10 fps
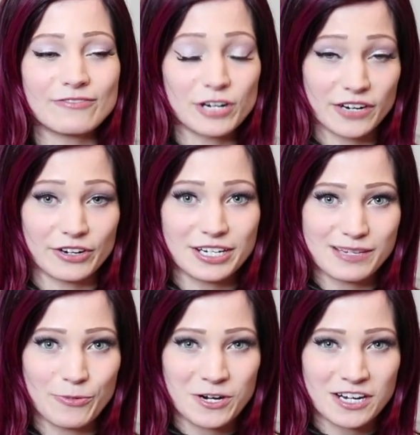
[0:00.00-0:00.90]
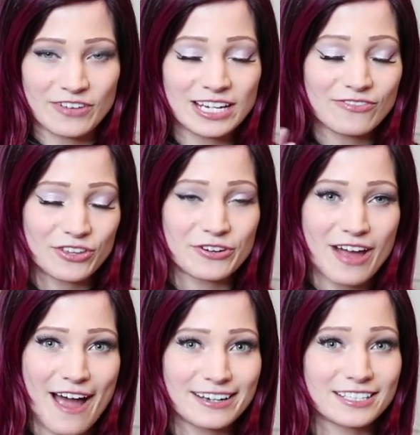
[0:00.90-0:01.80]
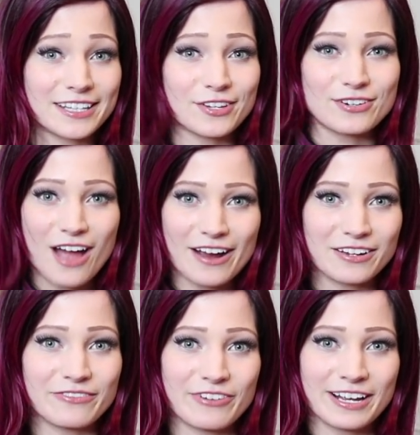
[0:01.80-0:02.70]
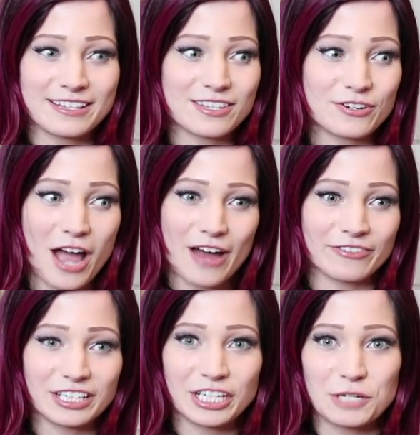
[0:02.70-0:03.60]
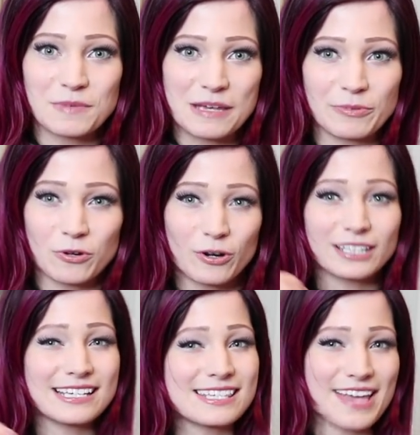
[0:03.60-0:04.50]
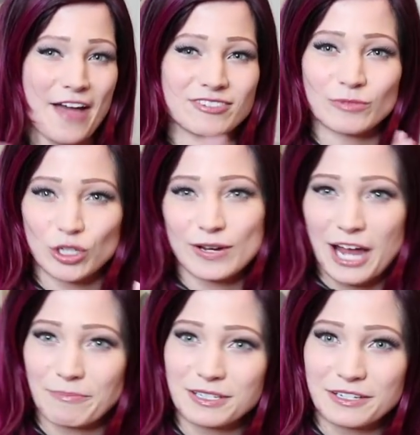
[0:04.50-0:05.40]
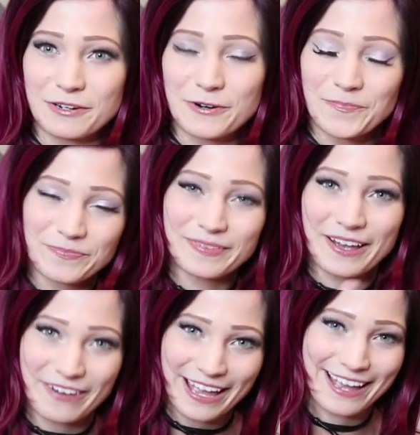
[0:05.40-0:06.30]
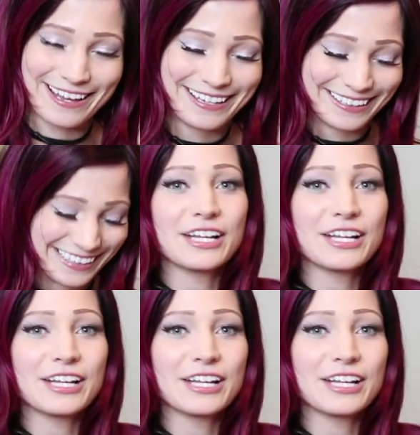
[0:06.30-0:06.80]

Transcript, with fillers: very very supportive and if they're not then they're not good friends they're not really good people or at least they have some growing up to do okay